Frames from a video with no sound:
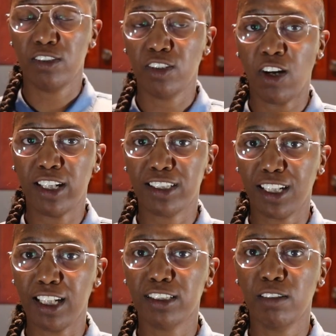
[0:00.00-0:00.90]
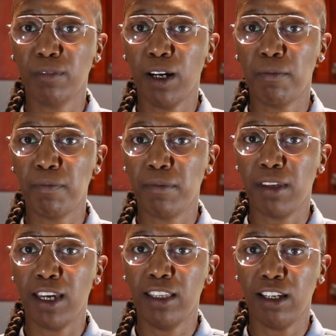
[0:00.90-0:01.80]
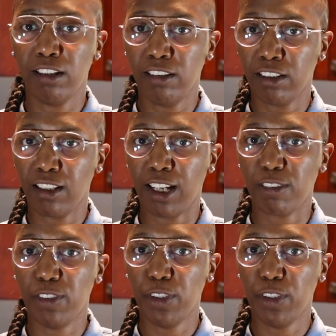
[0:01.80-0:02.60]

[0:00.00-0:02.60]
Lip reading: So I sliced them up and they look like